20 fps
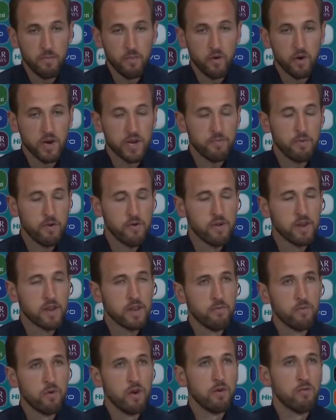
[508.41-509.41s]
more experienced
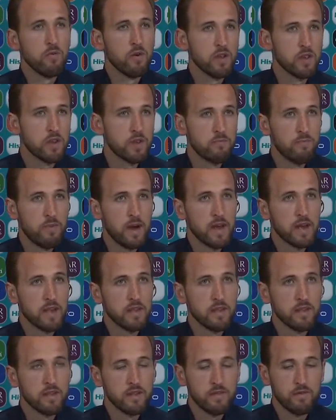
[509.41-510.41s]
than what it was back
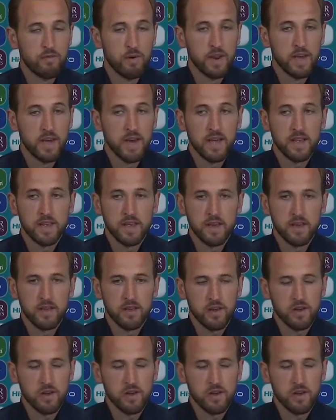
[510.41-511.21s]
in 2018.